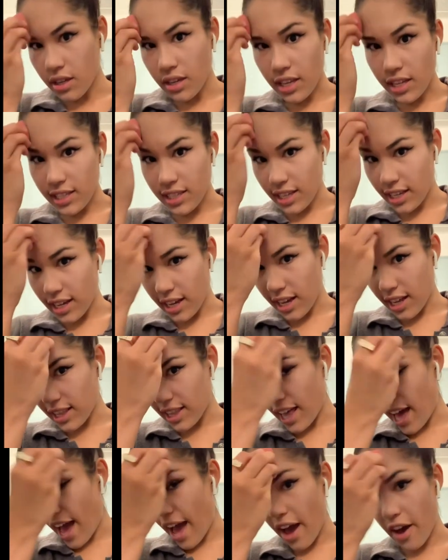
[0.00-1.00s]
It's like a
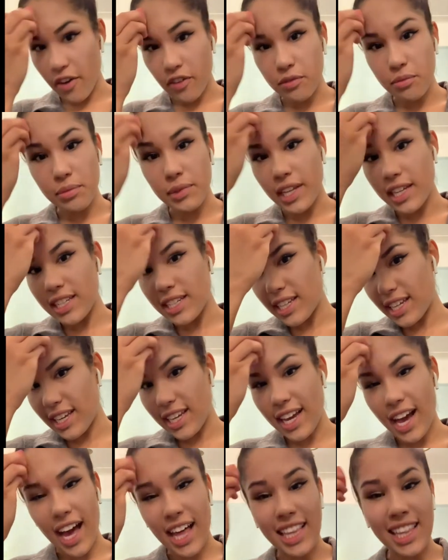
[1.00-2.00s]
lot of
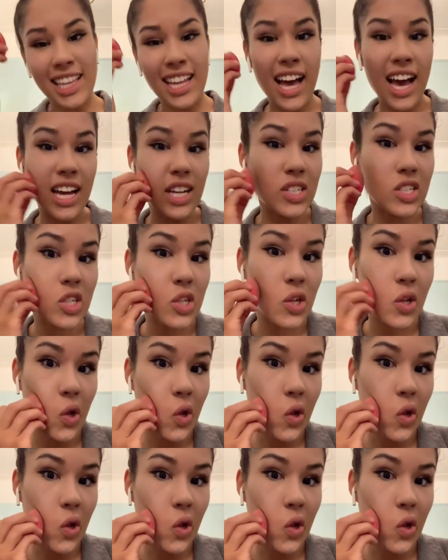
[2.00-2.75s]
blending, a lot.